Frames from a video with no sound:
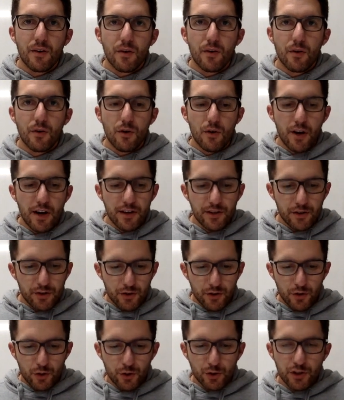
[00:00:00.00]
All
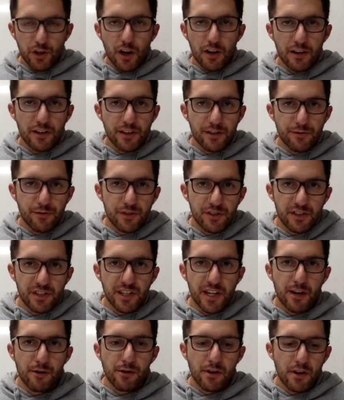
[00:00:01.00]
right, 2 slightly different
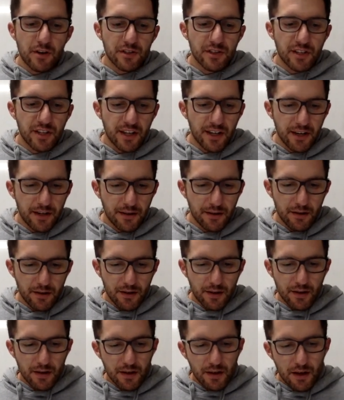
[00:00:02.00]
scenarios here.
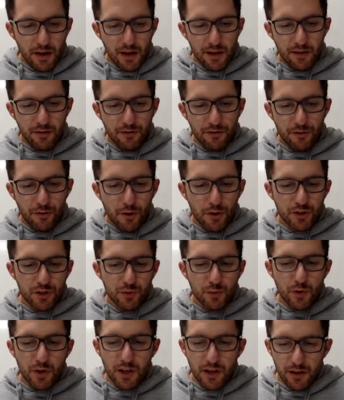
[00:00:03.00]
In the
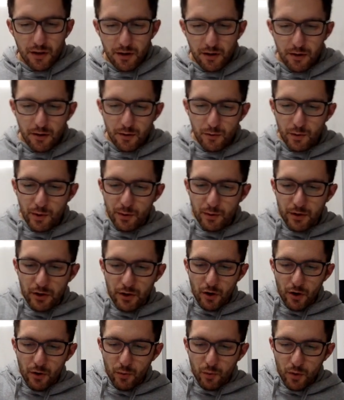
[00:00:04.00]
first one, we want to
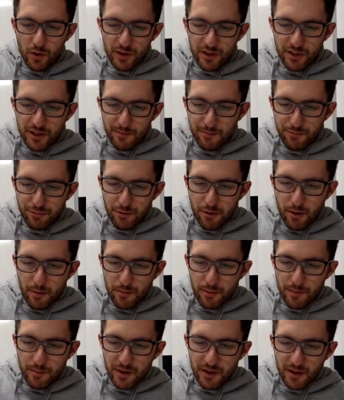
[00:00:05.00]
what is the
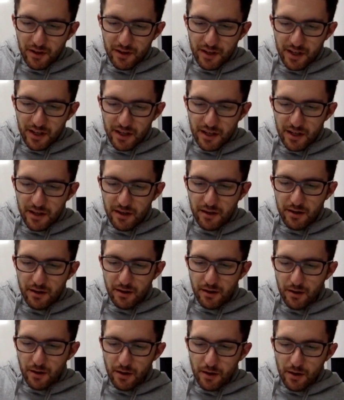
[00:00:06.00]
probability
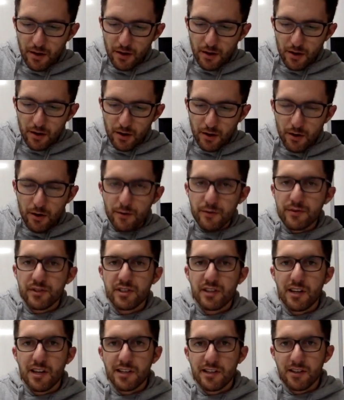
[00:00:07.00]
of
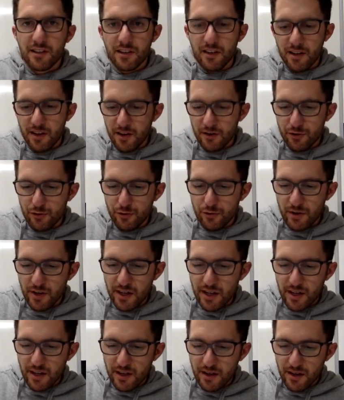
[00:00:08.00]
selecting a
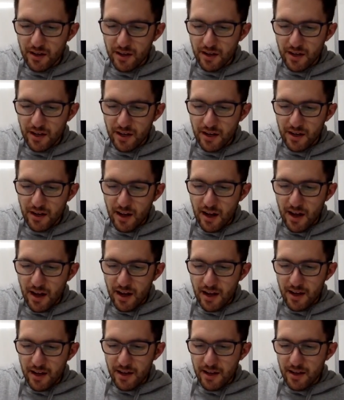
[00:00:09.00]
country in
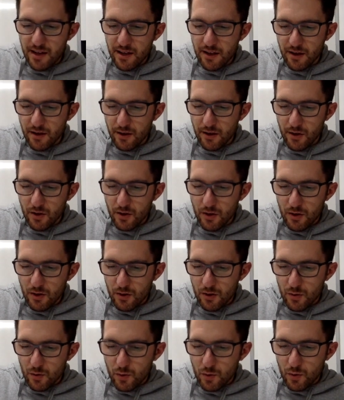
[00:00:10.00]
A
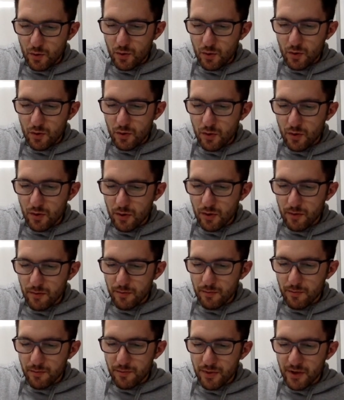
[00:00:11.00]
or
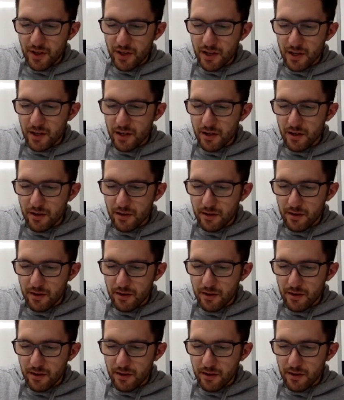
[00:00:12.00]
B.